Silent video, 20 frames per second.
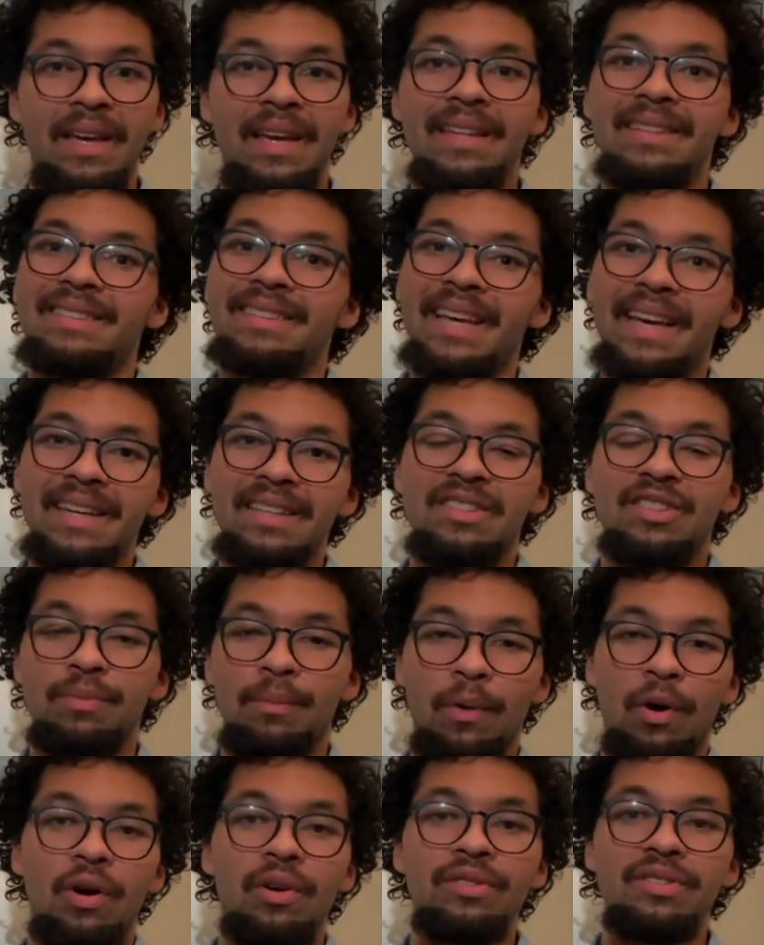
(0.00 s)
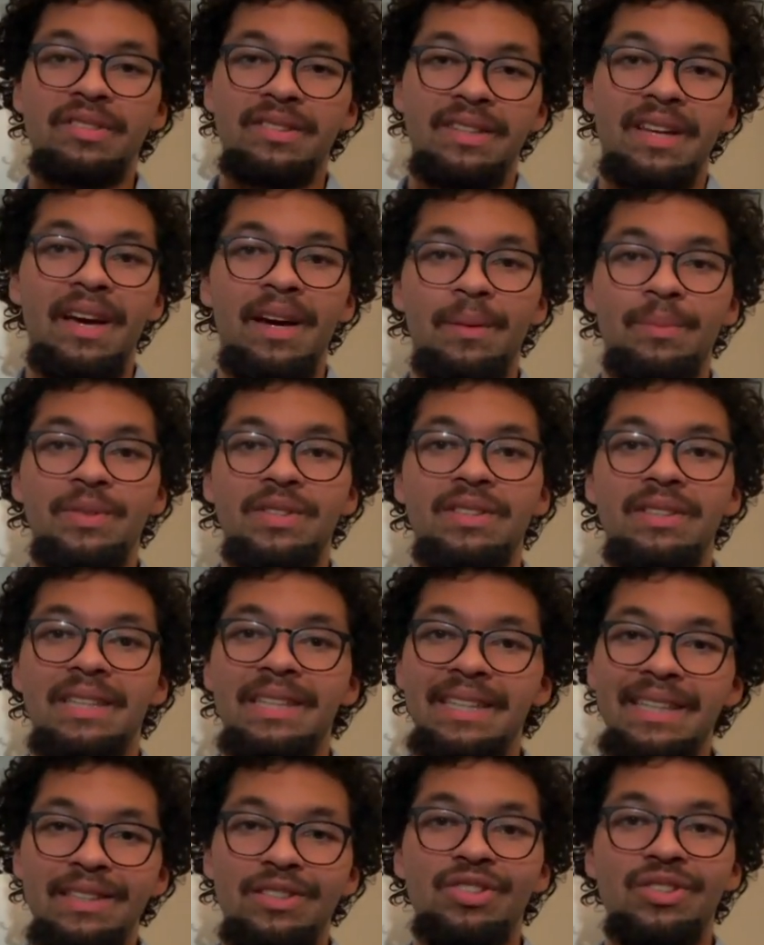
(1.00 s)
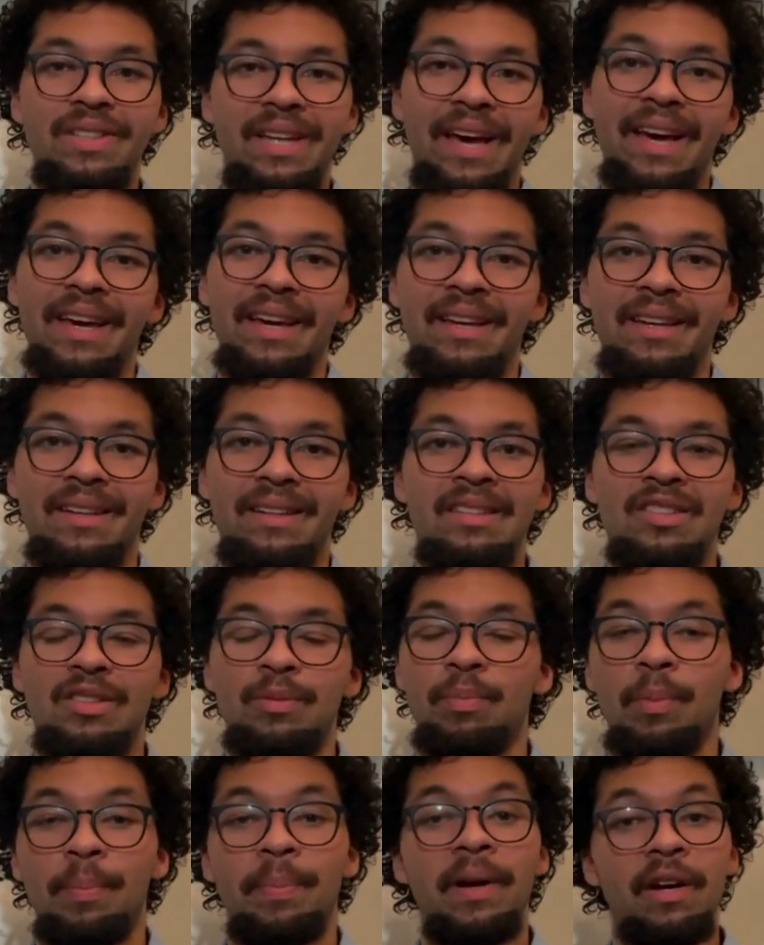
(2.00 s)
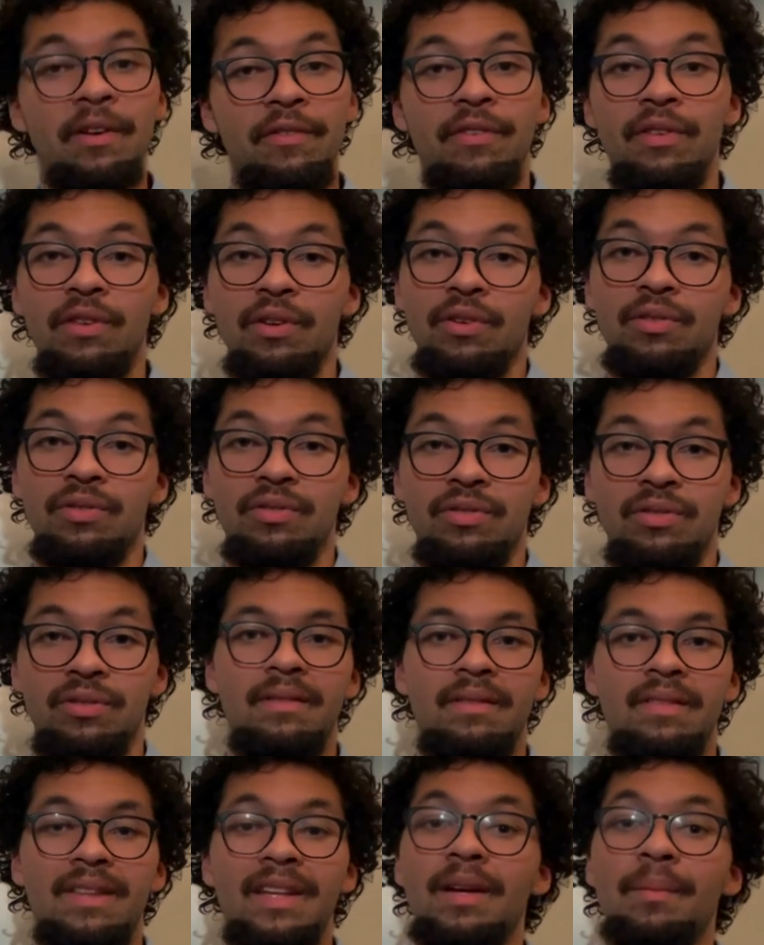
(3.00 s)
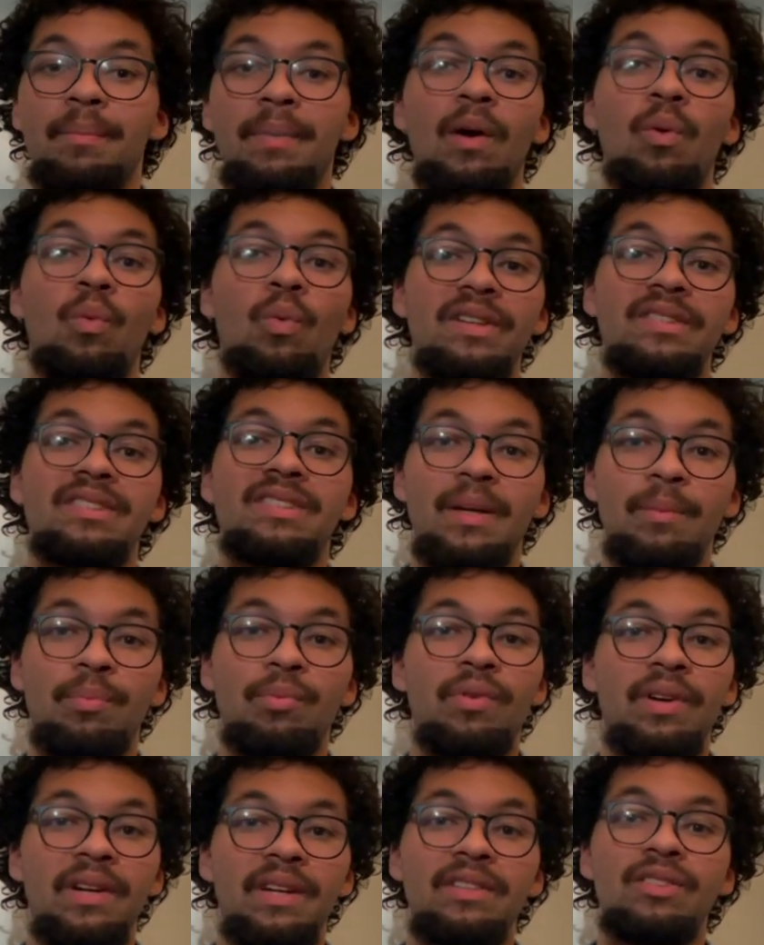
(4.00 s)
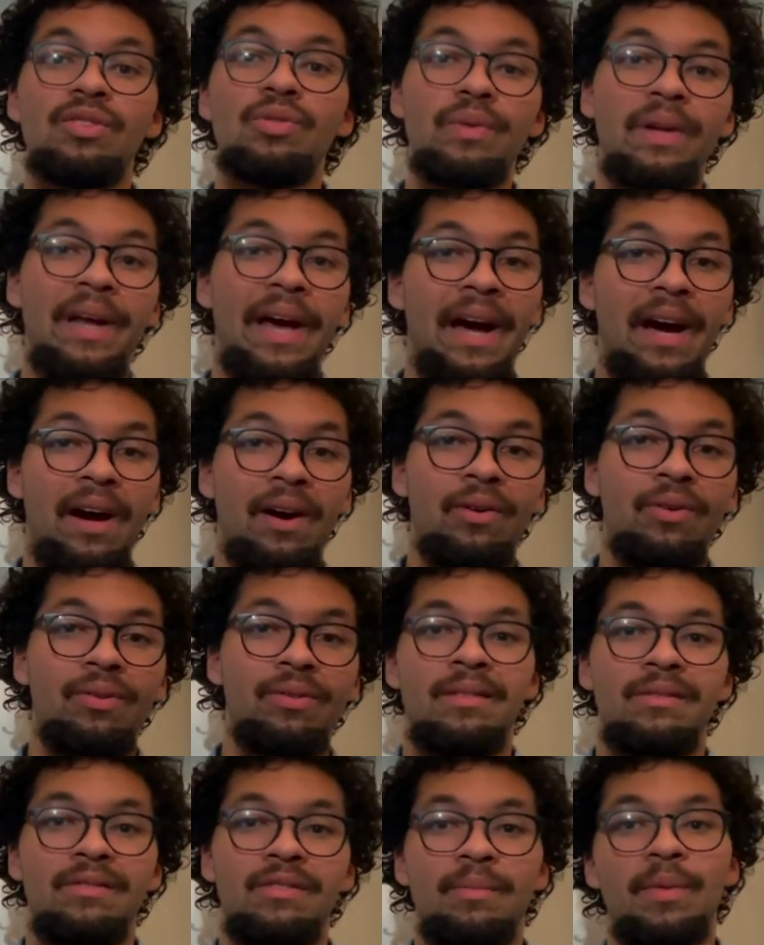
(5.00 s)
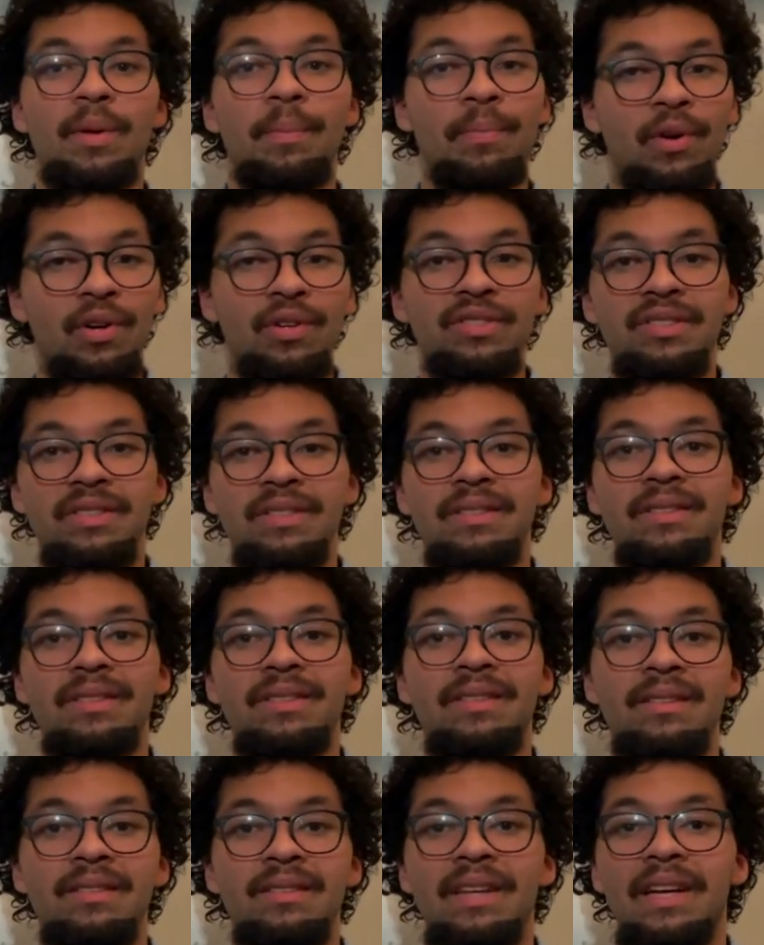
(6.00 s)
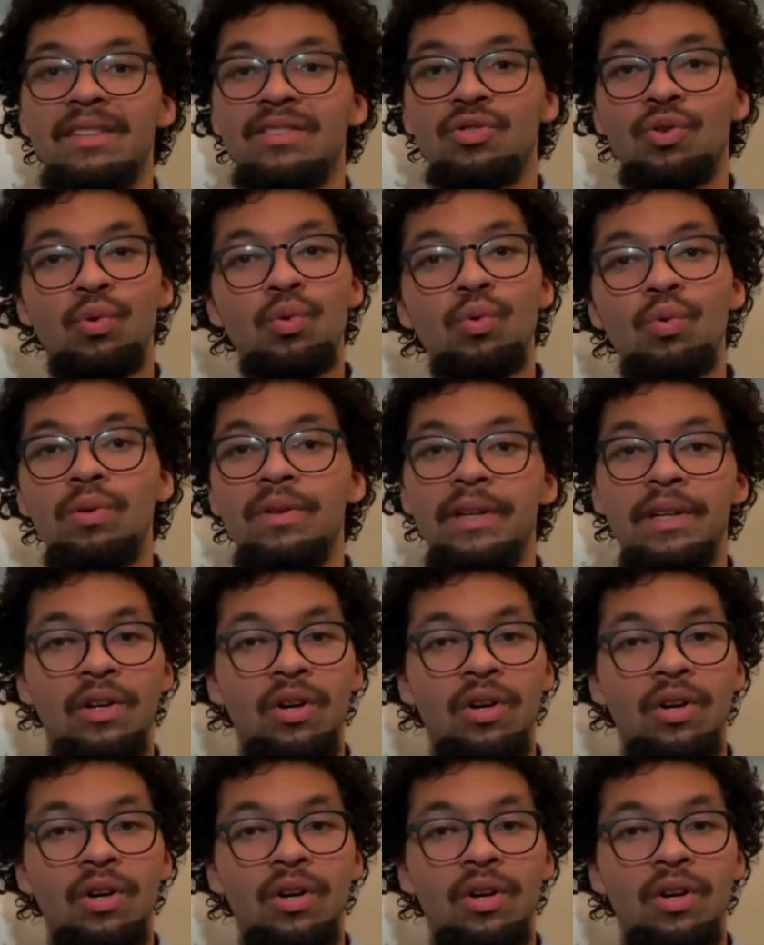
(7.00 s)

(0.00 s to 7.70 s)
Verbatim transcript: and take small steps each day to prepare for those. Think about what's separating you now from the person that's cool and